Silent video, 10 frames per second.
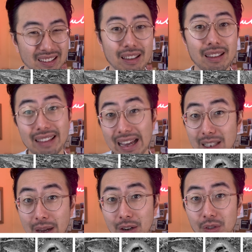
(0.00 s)

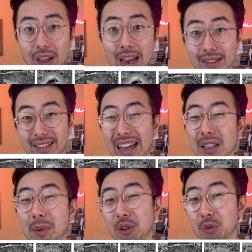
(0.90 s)
salamanders, and
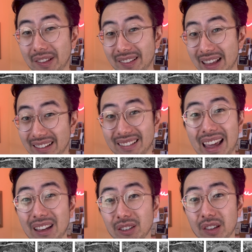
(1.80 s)
salamanders with snake
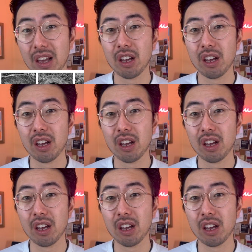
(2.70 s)
scales